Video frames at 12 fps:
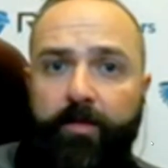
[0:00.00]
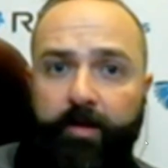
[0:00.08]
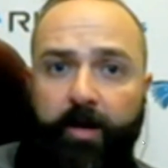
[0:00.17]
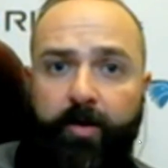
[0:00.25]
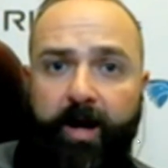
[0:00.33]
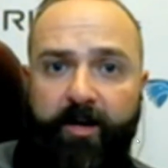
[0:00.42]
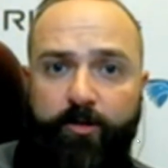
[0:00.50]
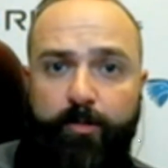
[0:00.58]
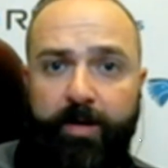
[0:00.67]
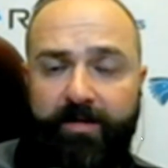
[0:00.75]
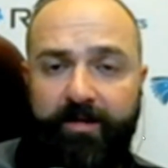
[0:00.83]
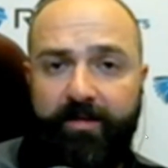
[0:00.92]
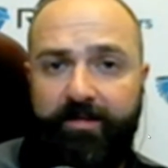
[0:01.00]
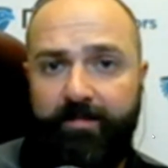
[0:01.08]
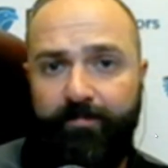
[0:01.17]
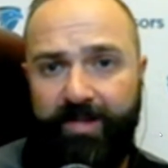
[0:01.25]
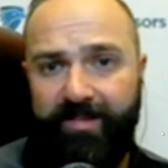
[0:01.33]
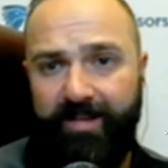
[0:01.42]
The other aspect is
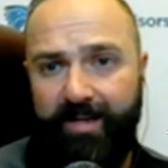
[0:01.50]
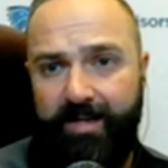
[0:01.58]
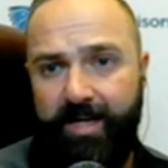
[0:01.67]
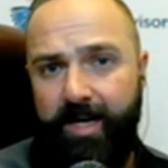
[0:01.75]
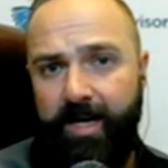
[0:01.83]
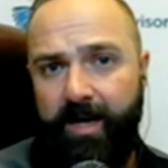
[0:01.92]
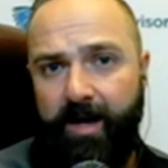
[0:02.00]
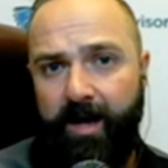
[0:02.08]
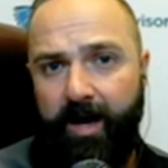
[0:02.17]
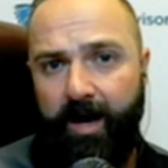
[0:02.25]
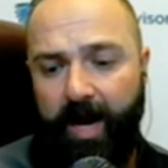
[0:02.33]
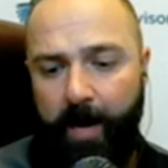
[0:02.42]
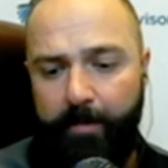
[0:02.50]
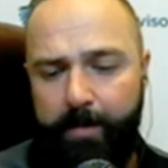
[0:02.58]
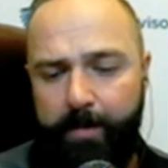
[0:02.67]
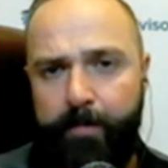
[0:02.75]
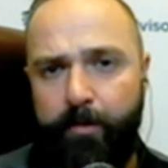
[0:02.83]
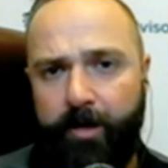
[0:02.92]
that how
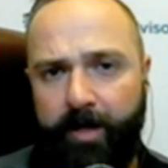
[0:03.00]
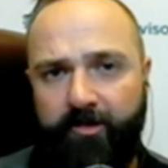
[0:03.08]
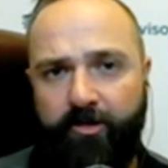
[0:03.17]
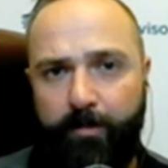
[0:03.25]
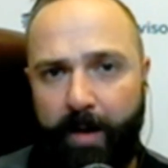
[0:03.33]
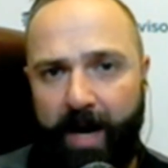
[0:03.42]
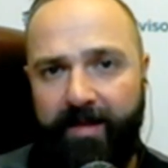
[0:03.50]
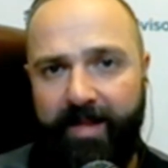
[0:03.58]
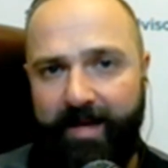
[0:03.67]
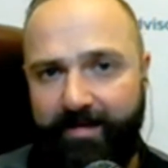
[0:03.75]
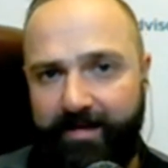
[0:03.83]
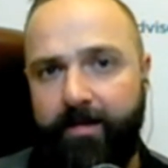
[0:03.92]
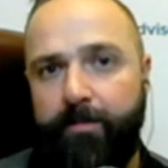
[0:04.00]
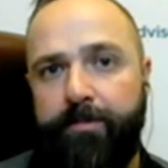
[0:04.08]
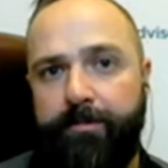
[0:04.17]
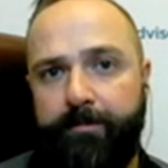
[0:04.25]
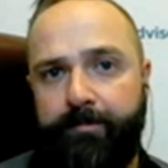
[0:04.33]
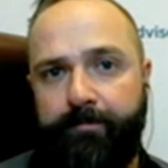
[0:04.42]
many people can actually buy that
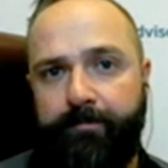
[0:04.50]
dip?